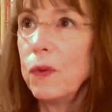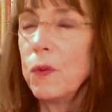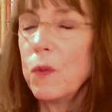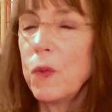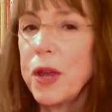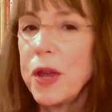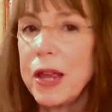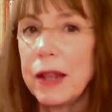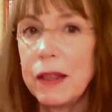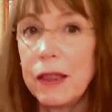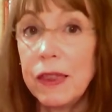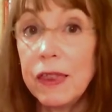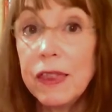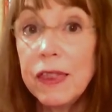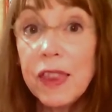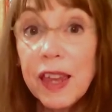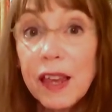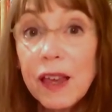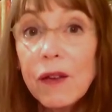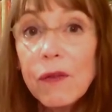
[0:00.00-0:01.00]
we can
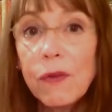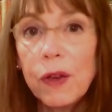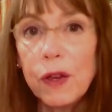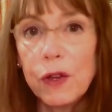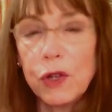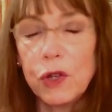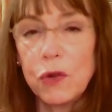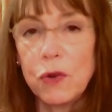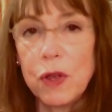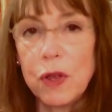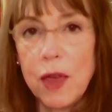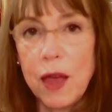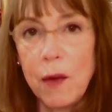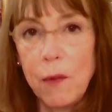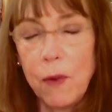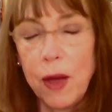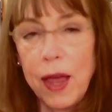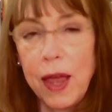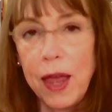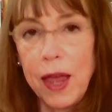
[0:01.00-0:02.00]
think of history that
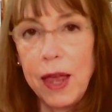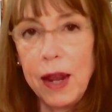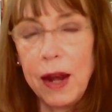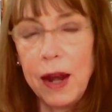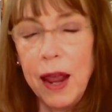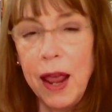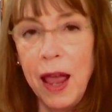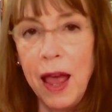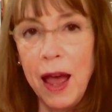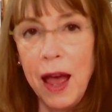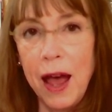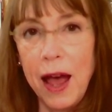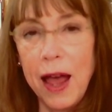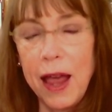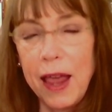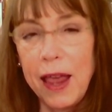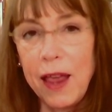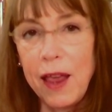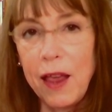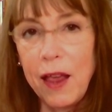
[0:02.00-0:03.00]
way, and
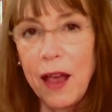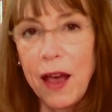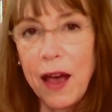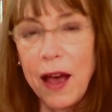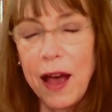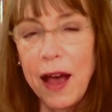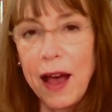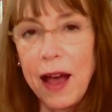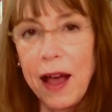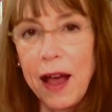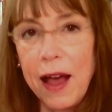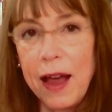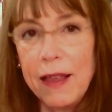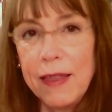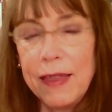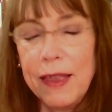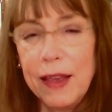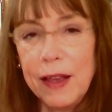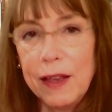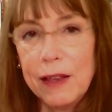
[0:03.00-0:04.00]
I, I
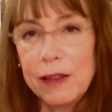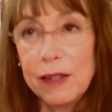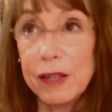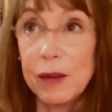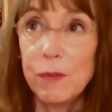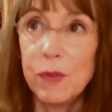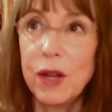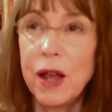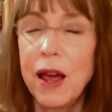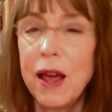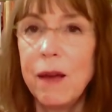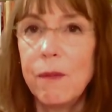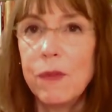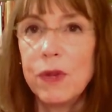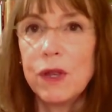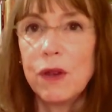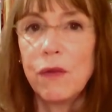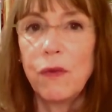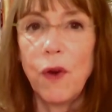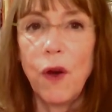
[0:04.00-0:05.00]
think
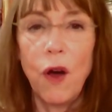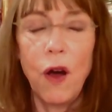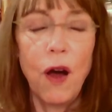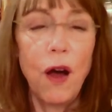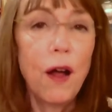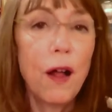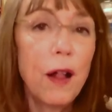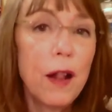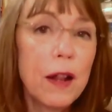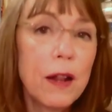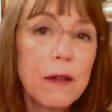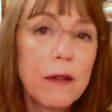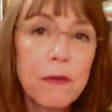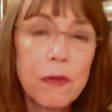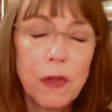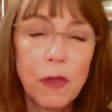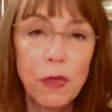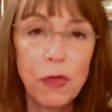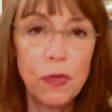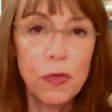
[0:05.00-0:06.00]
sometimes of all of
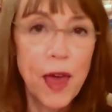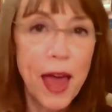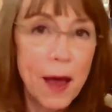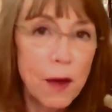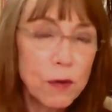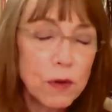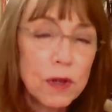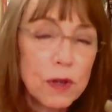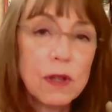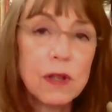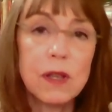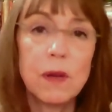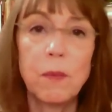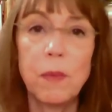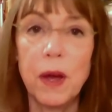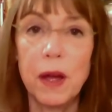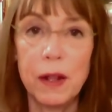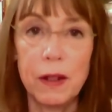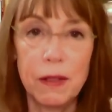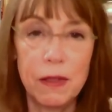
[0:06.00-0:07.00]
the thousands
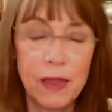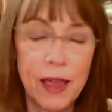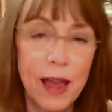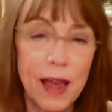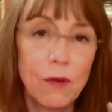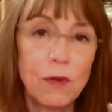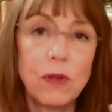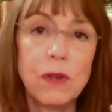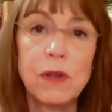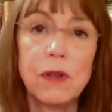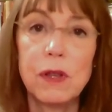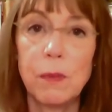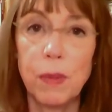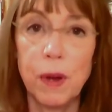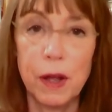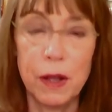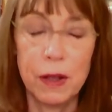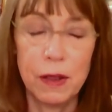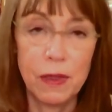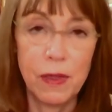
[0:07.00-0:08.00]
upon thousands
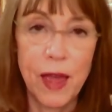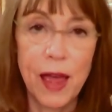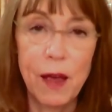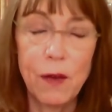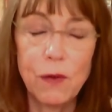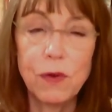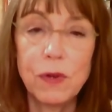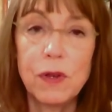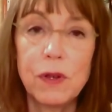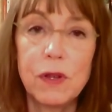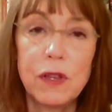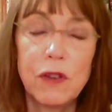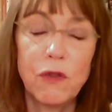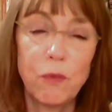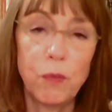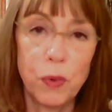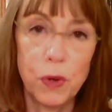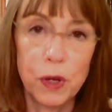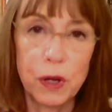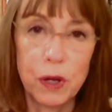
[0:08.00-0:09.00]
upon thousands of
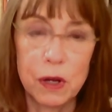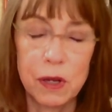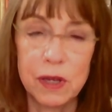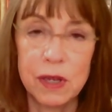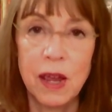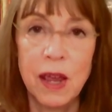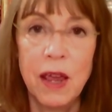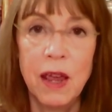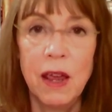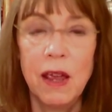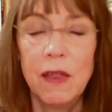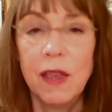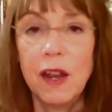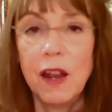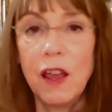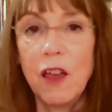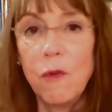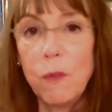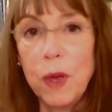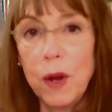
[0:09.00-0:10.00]
books that
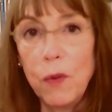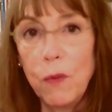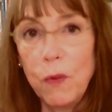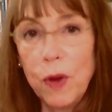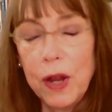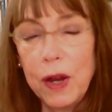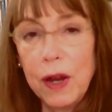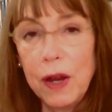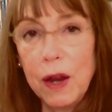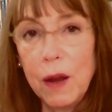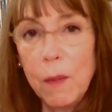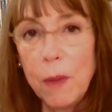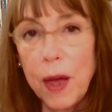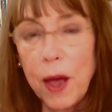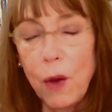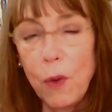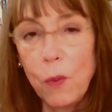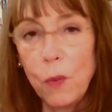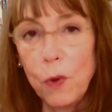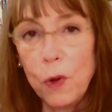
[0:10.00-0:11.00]
have been written
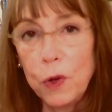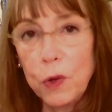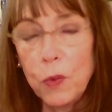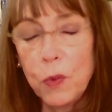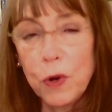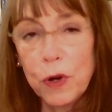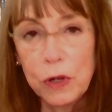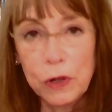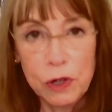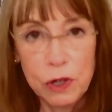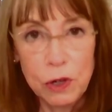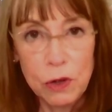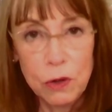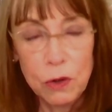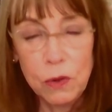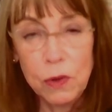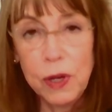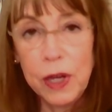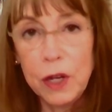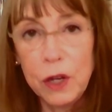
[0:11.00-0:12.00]
about World War
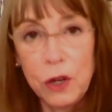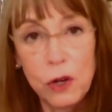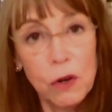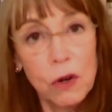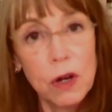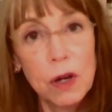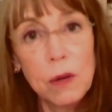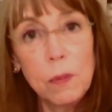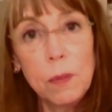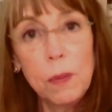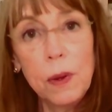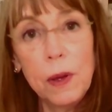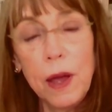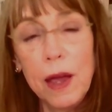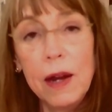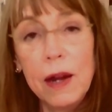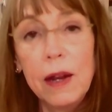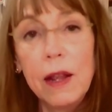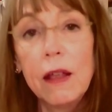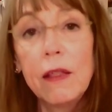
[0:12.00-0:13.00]
II in Europe
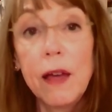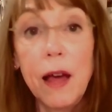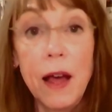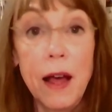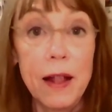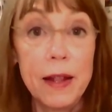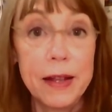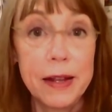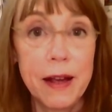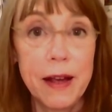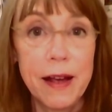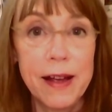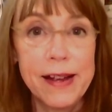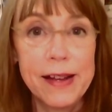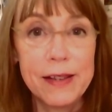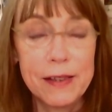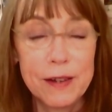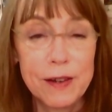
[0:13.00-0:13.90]
and the Holocaust.